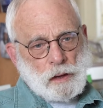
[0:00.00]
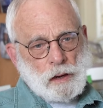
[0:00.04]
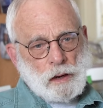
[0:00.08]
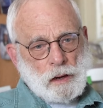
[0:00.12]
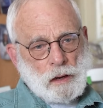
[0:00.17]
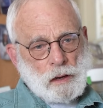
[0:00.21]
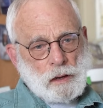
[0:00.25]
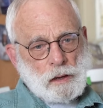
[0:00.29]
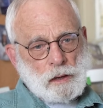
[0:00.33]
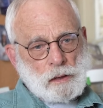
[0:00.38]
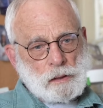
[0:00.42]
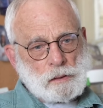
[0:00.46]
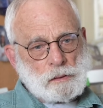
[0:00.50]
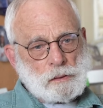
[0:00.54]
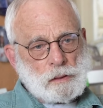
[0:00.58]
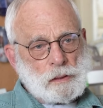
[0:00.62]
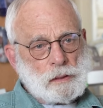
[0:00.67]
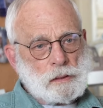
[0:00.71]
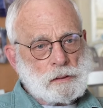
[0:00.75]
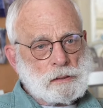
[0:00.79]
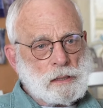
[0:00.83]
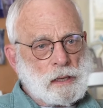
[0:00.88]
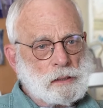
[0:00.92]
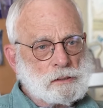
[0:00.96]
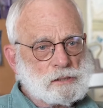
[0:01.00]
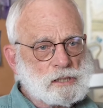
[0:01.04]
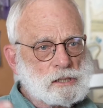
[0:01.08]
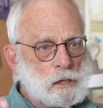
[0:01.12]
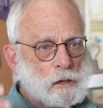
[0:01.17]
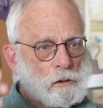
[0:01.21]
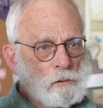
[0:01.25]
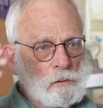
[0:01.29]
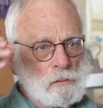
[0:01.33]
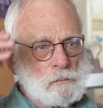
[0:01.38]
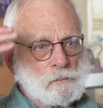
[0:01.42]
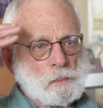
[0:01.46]
Uh, and
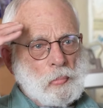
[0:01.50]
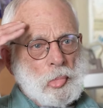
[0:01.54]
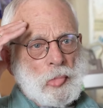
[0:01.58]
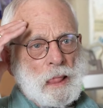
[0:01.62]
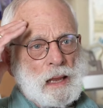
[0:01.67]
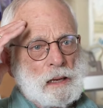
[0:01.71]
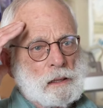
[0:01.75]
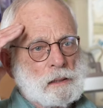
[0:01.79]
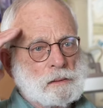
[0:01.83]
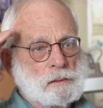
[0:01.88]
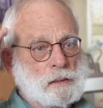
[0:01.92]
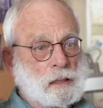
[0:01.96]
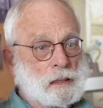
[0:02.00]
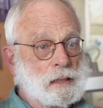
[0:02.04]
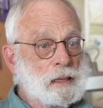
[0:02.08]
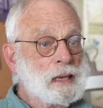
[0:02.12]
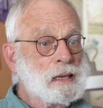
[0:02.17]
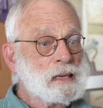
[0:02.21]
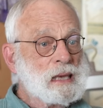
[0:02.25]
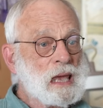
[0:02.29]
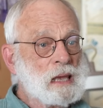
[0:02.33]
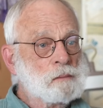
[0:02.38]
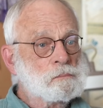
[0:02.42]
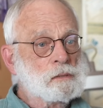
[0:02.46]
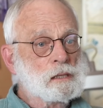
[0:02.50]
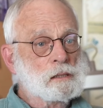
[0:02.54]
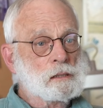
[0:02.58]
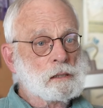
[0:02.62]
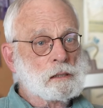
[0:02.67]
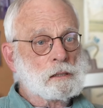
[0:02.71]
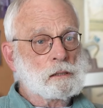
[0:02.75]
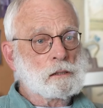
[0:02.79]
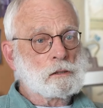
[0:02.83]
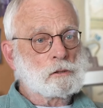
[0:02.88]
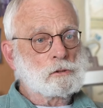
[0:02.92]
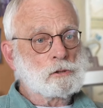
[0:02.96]
so the, he came to the
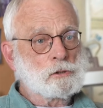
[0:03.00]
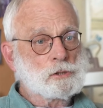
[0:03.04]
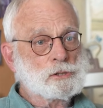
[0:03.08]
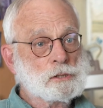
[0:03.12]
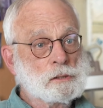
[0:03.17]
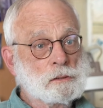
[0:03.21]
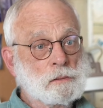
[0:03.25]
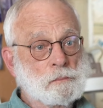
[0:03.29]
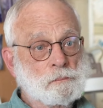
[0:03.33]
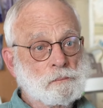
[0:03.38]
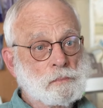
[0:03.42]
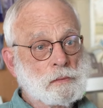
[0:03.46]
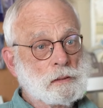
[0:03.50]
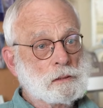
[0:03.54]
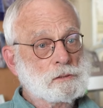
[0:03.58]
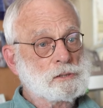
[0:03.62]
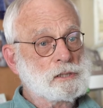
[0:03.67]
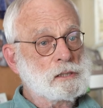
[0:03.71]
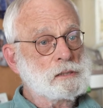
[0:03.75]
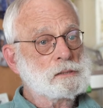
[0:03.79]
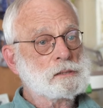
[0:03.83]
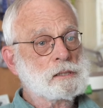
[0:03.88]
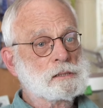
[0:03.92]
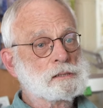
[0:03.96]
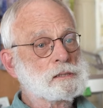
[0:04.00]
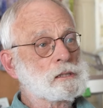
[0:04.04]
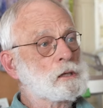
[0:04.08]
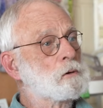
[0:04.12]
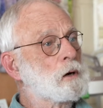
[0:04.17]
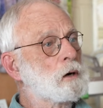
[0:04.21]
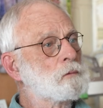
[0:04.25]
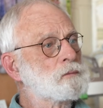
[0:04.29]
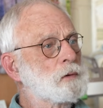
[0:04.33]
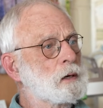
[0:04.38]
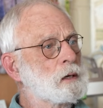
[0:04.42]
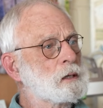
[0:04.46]
conclusion Jesus,
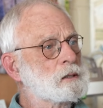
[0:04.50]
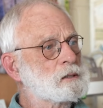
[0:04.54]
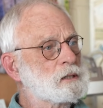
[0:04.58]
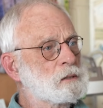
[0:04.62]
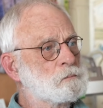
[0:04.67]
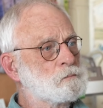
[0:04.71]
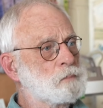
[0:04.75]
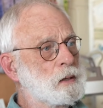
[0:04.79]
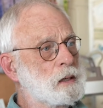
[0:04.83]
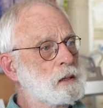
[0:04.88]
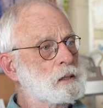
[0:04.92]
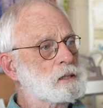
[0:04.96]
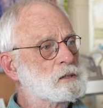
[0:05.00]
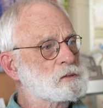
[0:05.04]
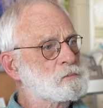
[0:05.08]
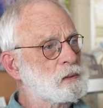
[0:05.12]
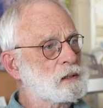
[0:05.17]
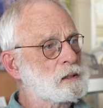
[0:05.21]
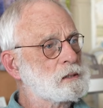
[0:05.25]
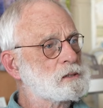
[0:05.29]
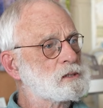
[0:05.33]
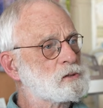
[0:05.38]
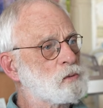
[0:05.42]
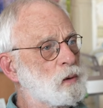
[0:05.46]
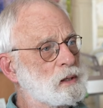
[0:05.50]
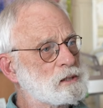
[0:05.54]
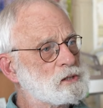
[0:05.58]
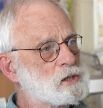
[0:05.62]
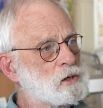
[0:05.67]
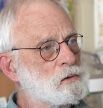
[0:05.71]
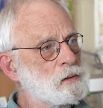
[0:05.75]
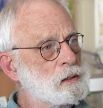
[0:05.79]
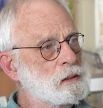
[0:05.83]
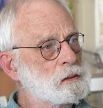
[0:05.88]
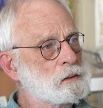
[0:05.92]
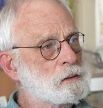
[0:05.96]
they're over hunting bears, but it's
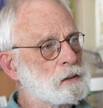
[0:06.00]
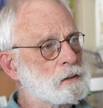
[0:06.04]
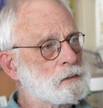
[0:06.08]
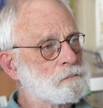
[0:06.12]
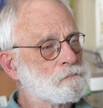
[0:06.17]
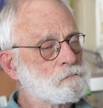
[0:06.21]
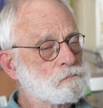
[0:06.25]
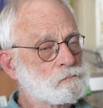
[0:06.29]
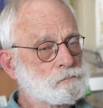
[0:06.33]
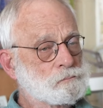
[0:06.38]
West Greenland.